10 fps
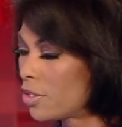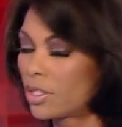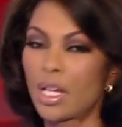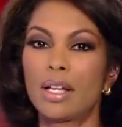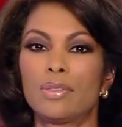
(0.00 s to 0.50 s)

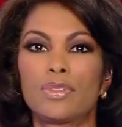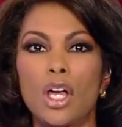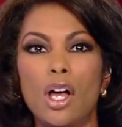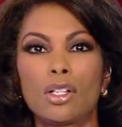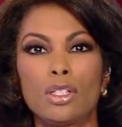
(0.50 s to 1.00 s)
kind of
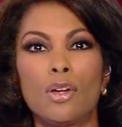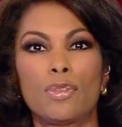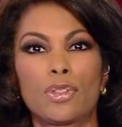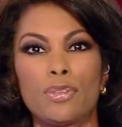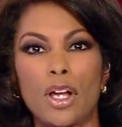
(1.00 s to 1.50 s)
toggle
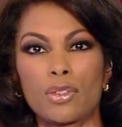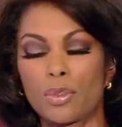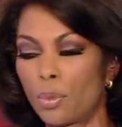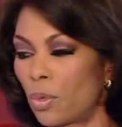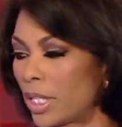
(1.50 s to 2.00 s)
over to
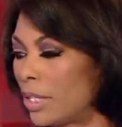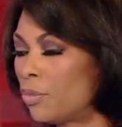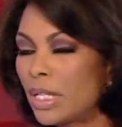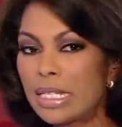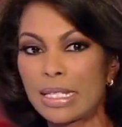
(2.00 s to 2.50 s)
Fox Report
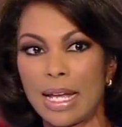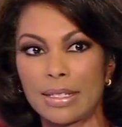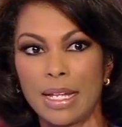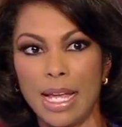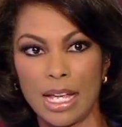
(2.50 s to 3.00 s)
and reset